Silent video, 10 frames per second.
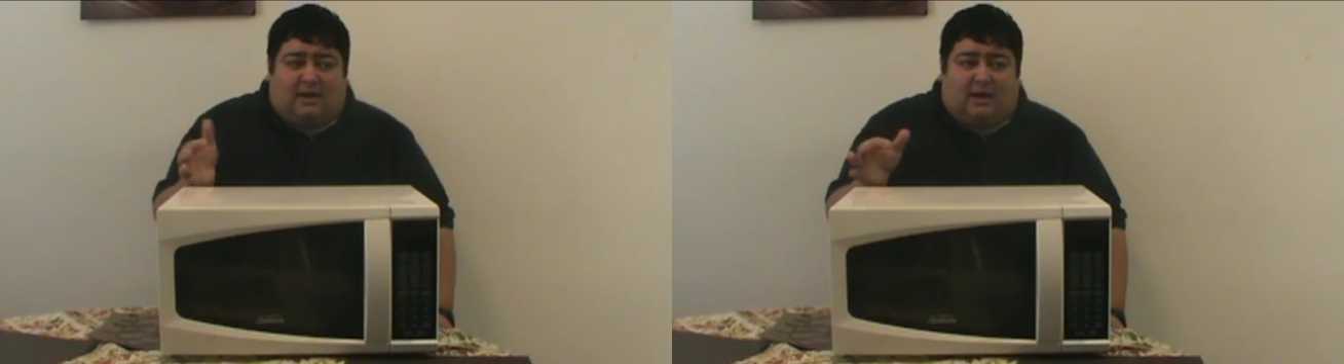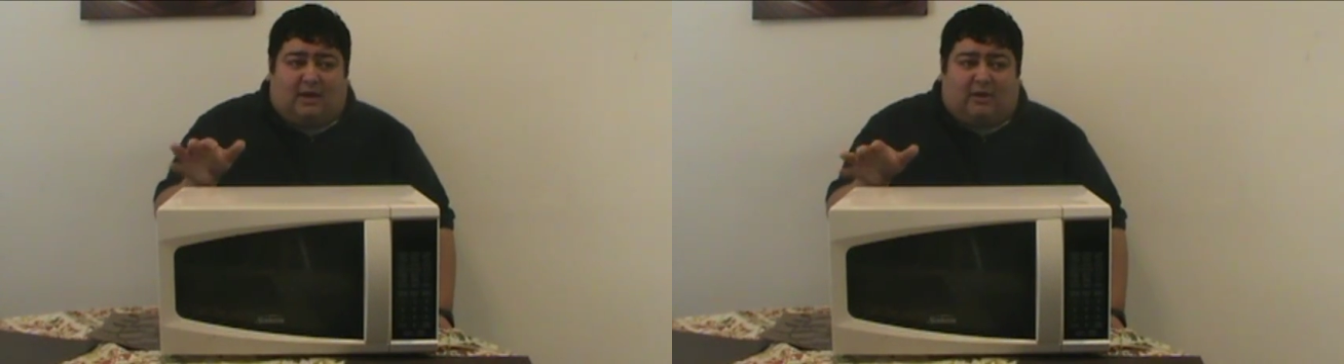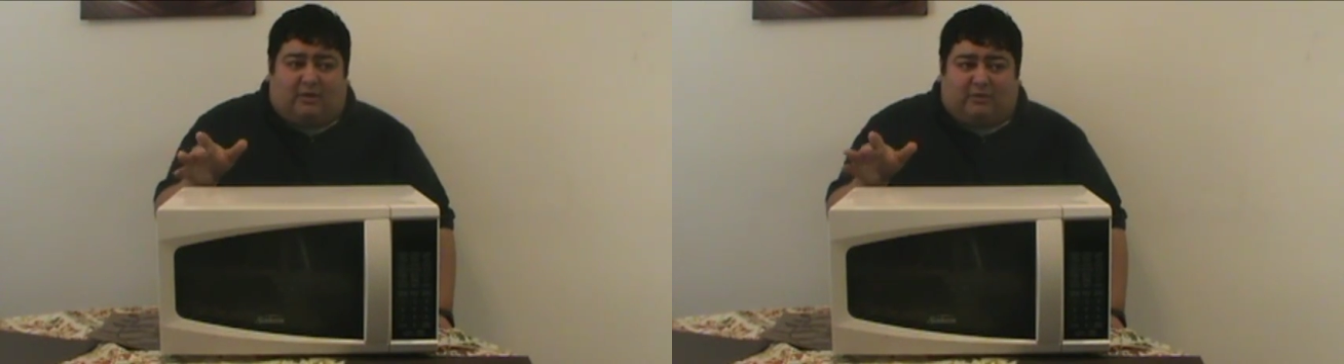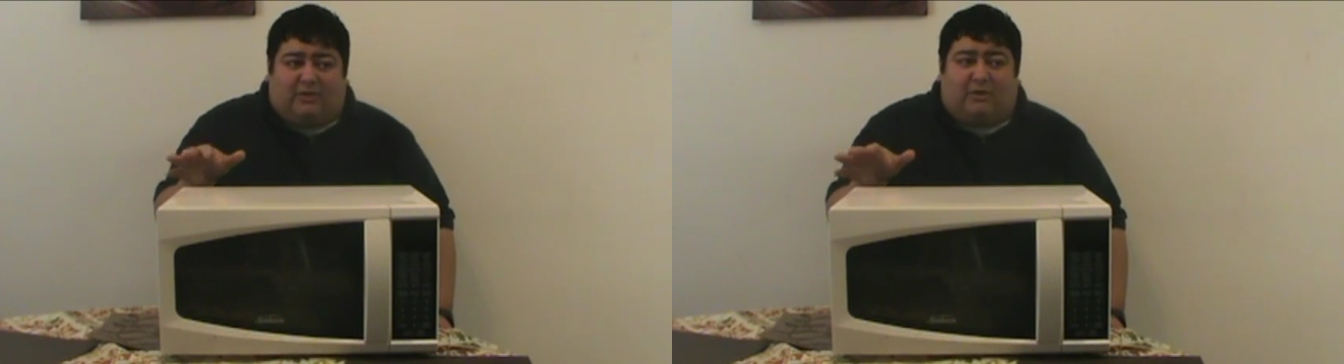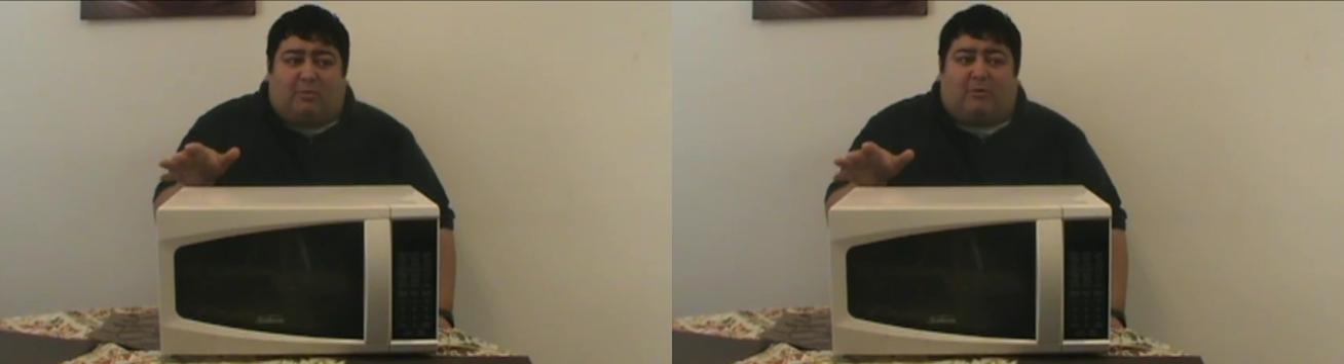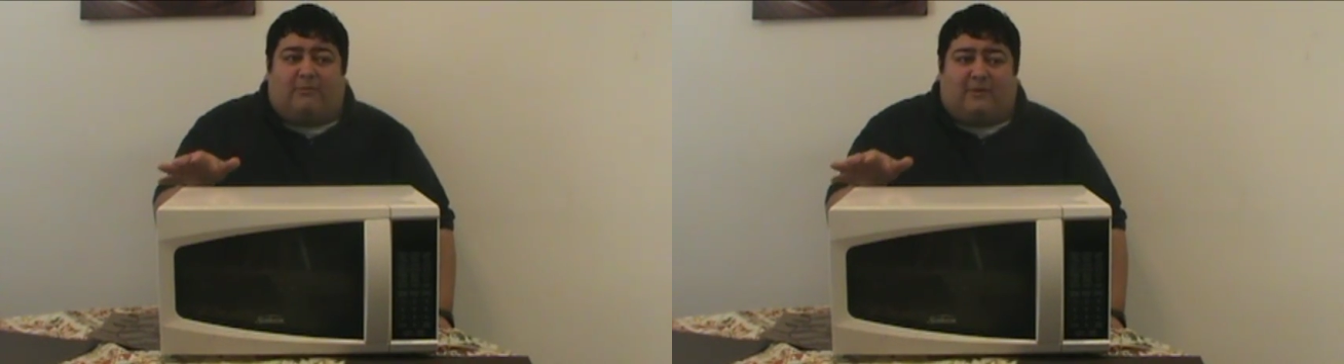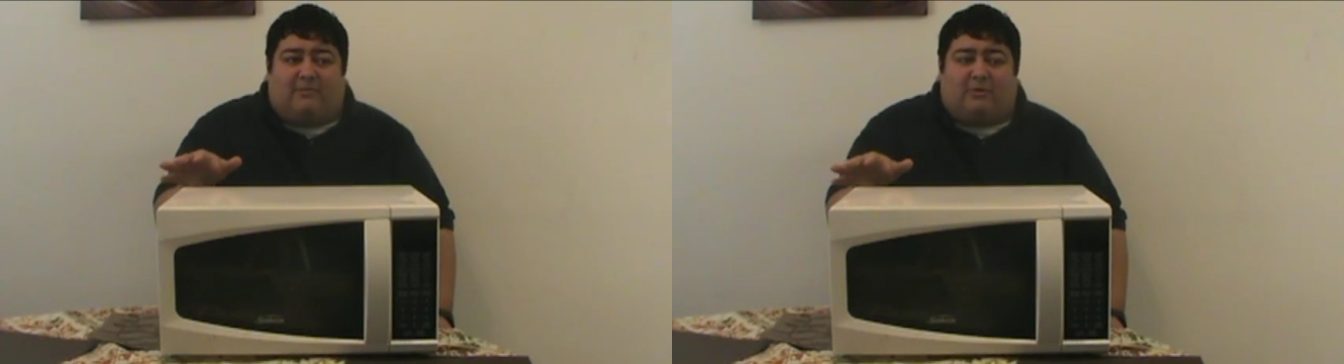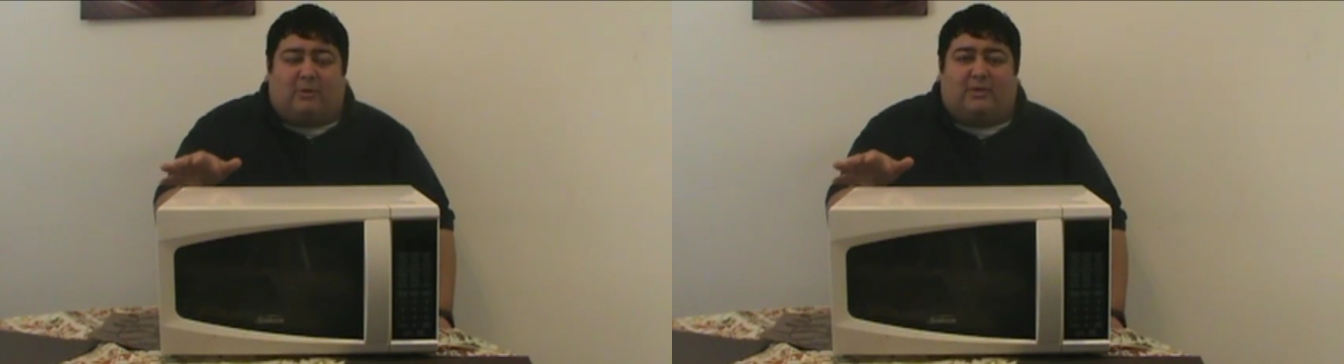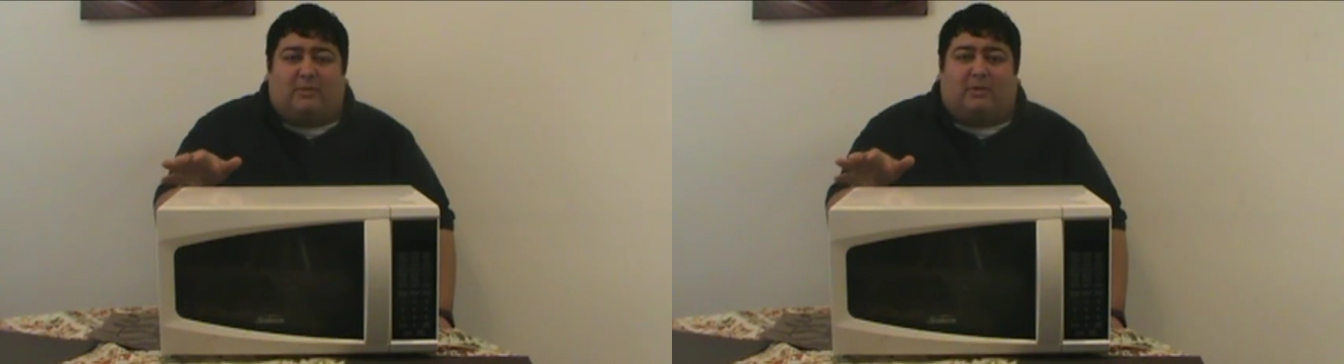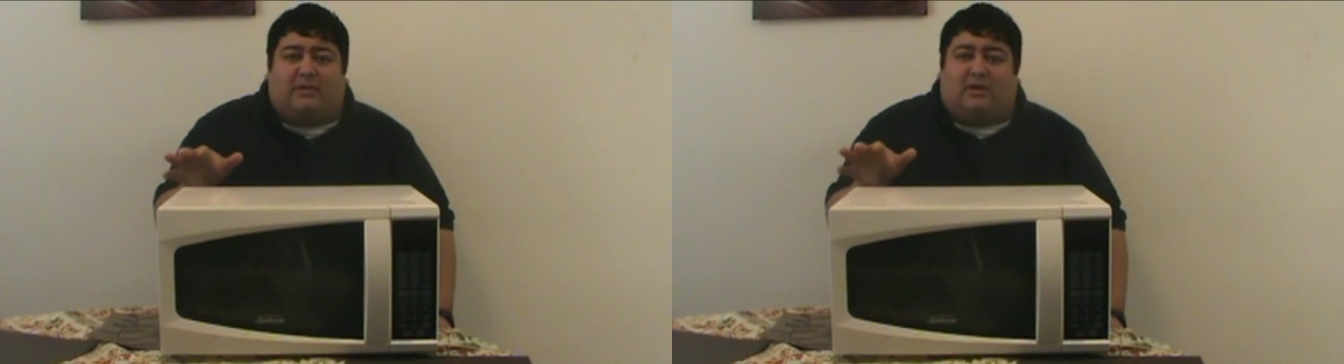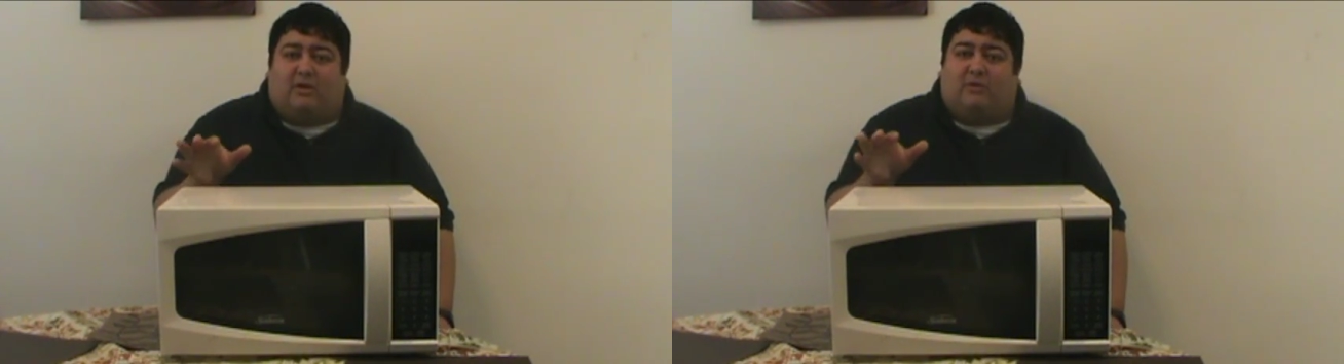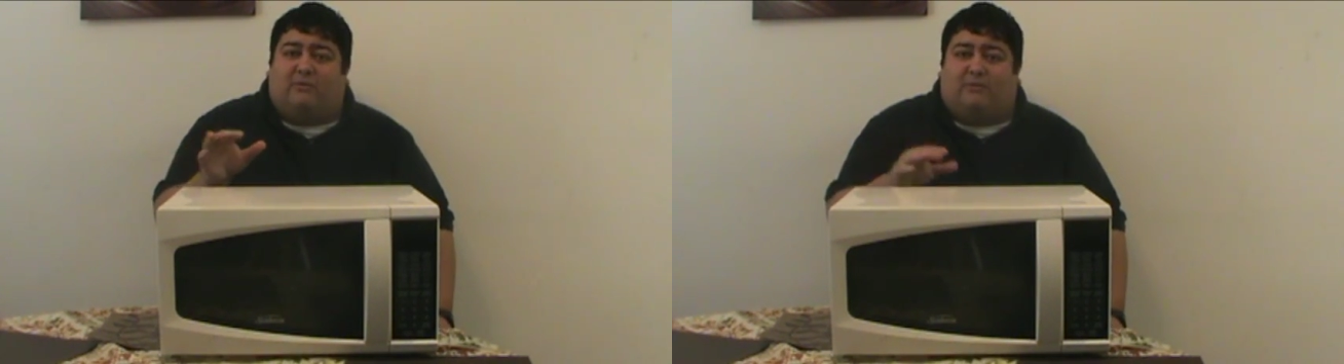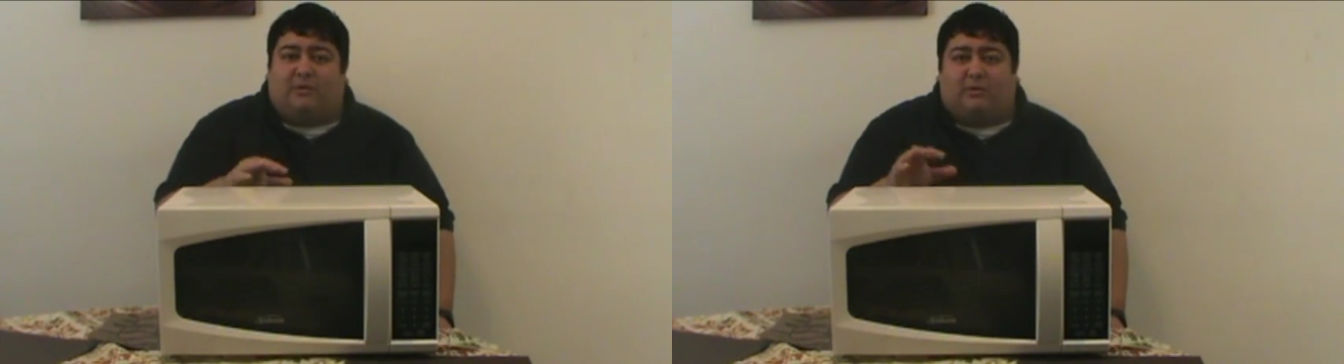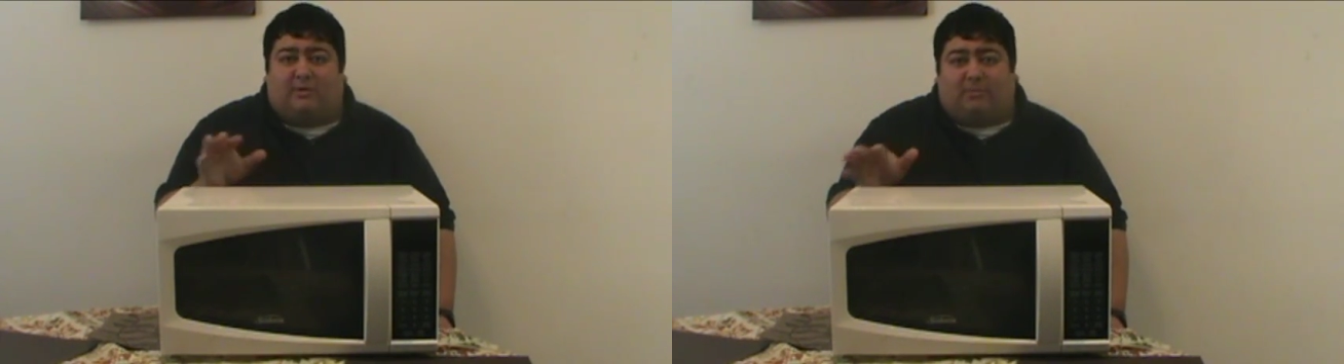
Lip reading: are a little more free-flowing than what they are in food